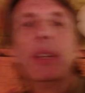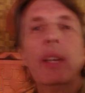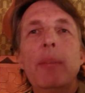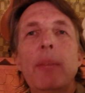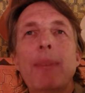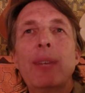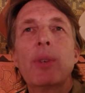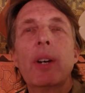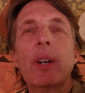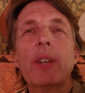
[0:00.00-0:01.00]
a
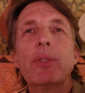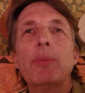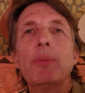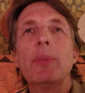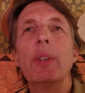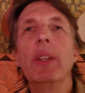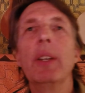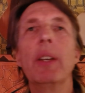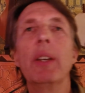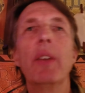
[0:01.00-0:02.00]
microcosm
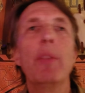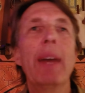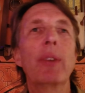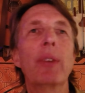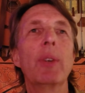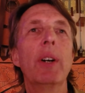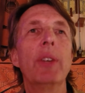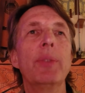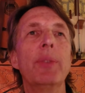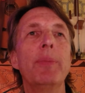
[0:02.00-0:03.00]
of the
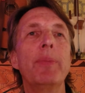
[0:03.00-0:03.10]
macrocosm,